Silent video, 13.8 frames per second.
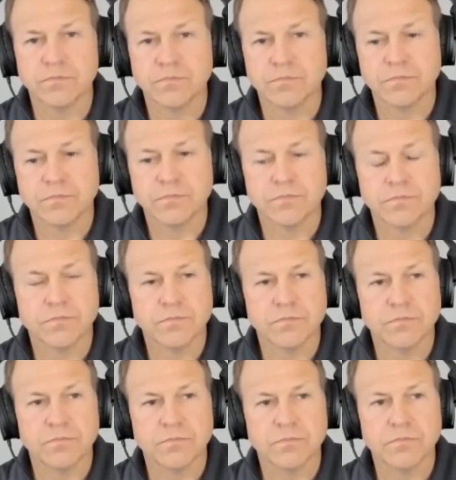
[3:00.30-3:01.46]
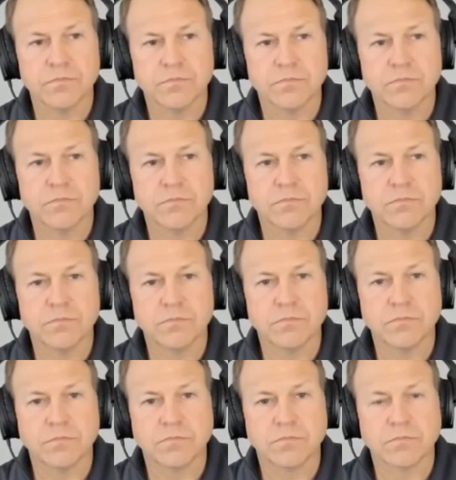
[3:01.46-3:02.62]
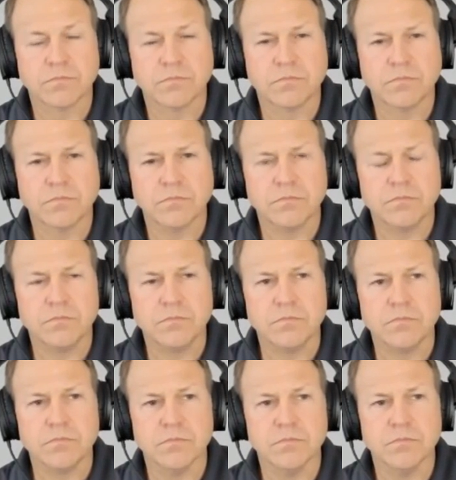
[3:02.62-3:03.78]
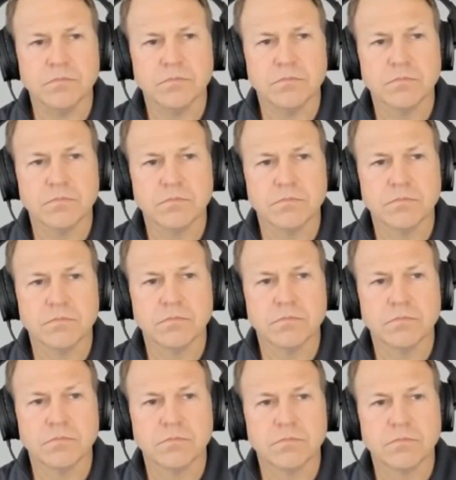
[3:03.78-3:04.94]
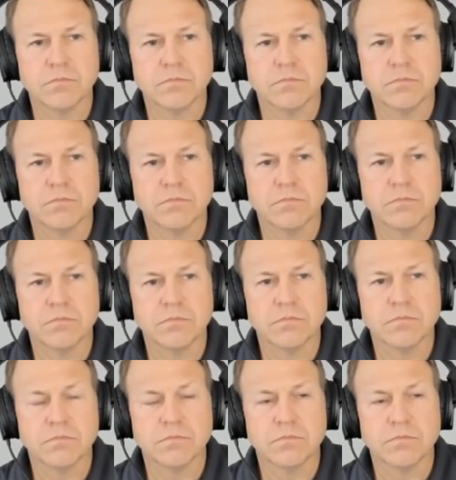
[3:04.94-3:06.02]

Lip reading: (silent)